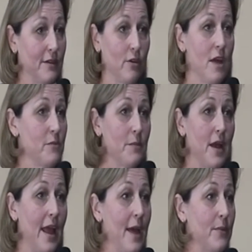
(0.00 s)
climbed on
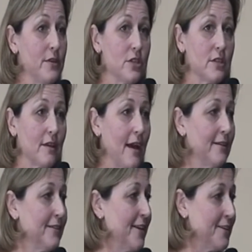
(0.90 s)
my lap and just
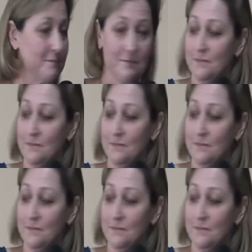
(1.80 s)
cuddled in.